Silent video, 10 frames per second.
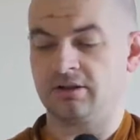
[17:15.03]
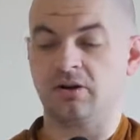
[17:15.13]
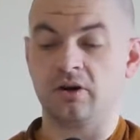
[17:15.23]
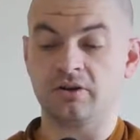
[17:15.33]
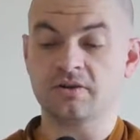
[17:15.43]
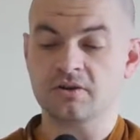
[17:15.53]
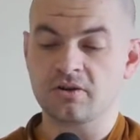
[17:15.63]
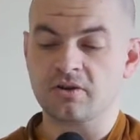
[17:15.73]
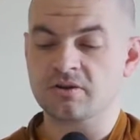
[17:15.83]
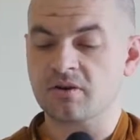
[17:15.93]
Honoured
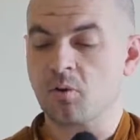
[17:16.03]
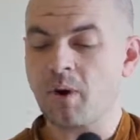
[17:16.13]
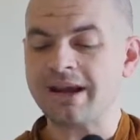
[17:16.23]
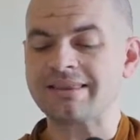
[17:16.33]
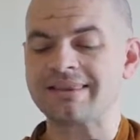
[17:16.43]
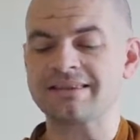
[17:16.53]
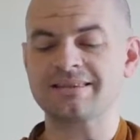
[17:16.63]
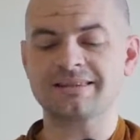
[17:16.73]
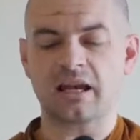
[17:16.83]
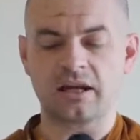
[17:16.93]
sirs, wait this
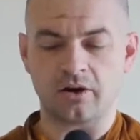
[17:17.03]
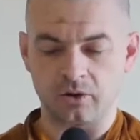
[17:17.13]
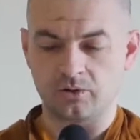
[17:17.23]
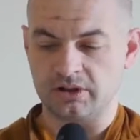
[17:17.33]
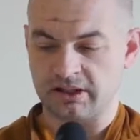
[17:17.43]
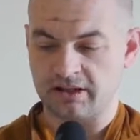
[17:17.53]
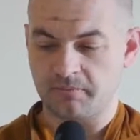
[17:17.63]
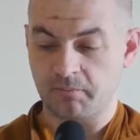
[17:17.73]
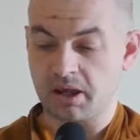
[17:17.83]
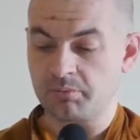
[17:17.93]
day only.
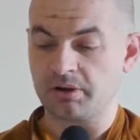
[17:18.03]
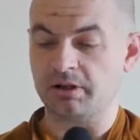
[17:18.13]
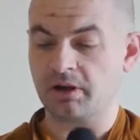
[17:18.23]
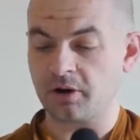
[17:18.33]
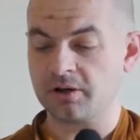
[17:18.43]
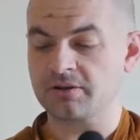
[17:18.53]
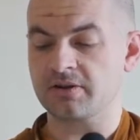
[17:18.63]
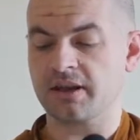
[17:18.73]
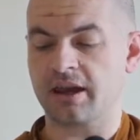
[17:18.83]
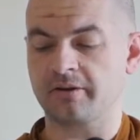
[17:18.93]
People are going to the
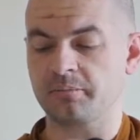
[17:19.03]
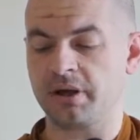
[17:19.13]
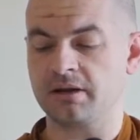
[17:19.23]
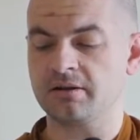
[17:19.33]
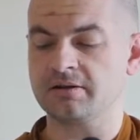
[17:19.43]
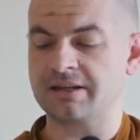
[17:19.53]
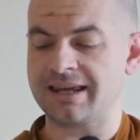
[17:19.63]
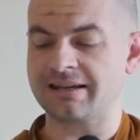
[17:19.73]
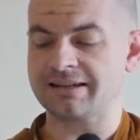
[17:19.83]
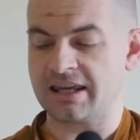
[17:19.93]
cattle pen to
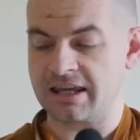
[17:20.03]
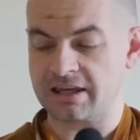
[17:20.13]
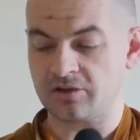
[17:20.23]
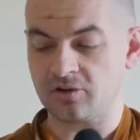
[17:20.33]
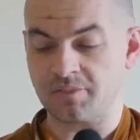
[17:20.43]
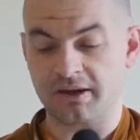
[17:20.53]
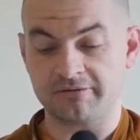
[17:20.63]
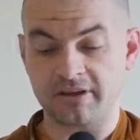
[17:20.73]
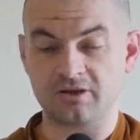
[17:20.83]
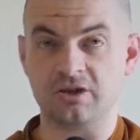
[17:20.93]
get ghee. You may
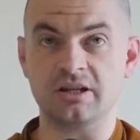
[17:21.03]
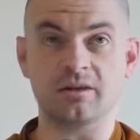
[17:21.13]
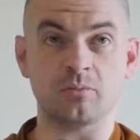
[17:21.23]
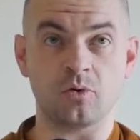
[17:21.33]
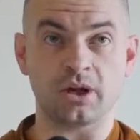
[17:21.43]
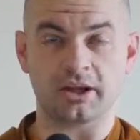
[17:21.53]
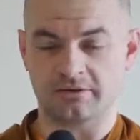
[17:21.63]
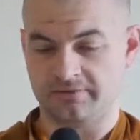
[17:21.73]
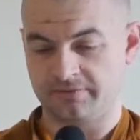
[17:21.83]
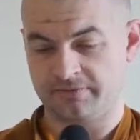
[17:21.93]
fetch it in the morning.
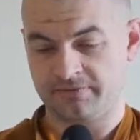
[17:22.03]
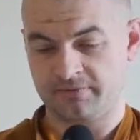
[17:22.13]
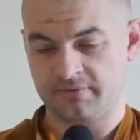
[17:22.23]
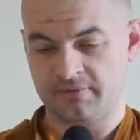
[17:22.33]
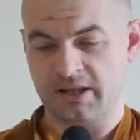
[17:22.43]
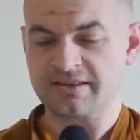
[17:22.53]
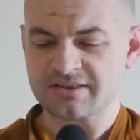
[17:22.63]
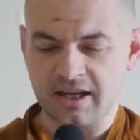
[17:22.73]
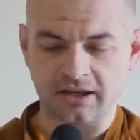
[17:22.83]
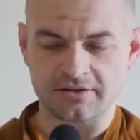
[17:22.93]
A
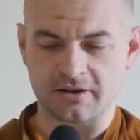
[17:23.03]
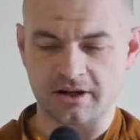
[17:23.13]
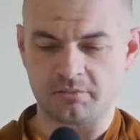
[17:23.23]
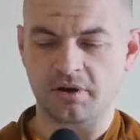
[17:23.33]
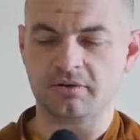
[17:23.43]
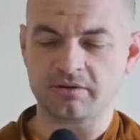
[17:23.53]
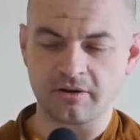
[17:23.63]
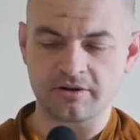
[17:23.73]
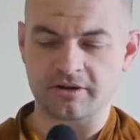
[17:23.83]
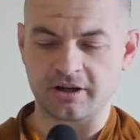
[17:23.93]
second time, a
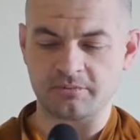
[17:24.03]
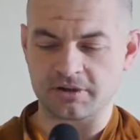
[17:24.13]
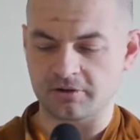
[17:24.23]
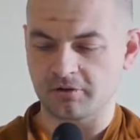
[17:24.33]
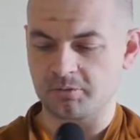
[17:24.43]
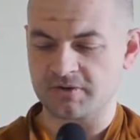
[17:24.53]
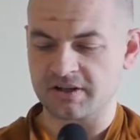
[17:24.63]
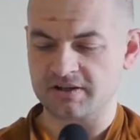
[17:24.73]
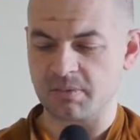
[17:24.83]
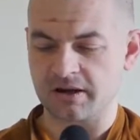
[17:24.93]
third time, did a group of
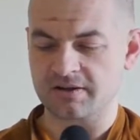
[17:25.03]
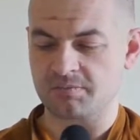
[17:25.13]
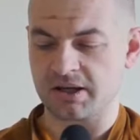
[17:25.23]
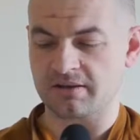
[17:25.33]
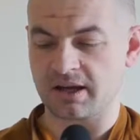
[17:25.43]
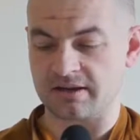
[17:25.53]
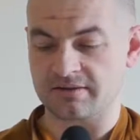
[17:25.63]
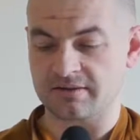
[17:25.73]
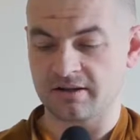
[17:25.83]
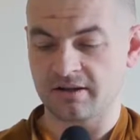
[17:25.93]
6 monks speak thus,